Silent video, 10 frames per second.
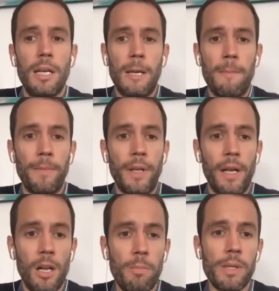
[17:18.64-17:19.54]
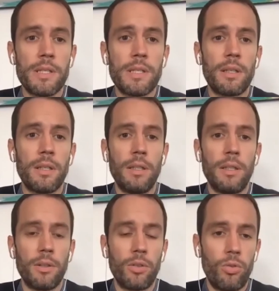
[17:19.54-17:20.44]
that help us
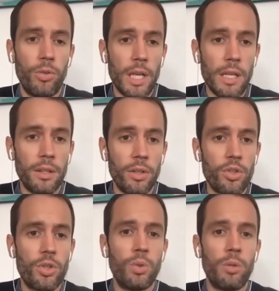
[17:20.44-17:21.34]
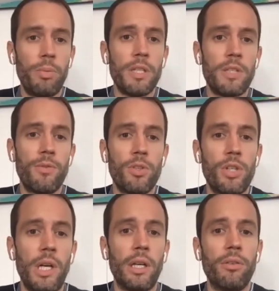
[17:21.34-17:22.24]
create and ensure peaceful
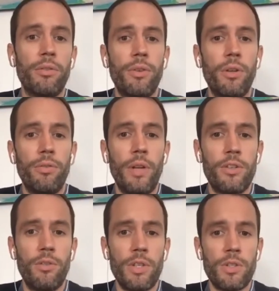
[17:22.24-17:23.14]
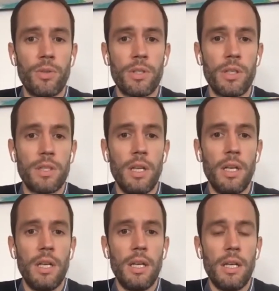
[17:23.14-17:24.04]
sharing of natural resources.
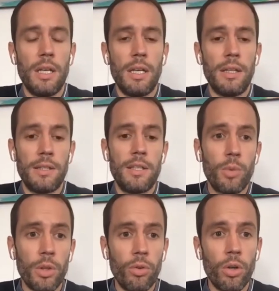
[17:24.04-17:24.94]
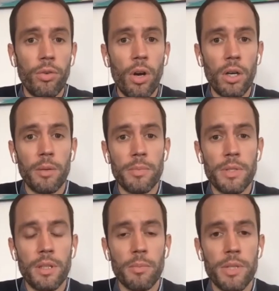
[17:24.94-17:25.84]
And this is where the rule of law
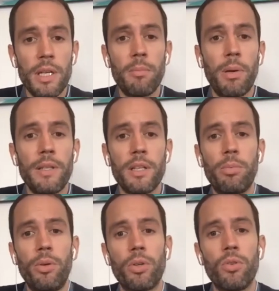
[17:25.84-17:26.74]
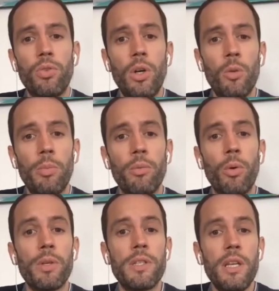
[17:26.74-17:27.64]
comes in and plays an important role. But
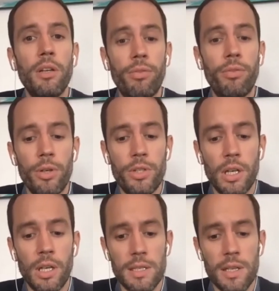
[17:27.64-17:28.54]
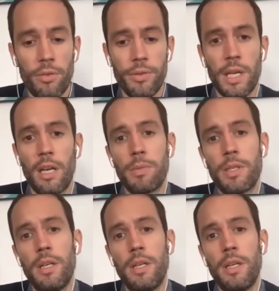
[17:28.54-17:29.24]
what we see, unfortunately, is that oftentimes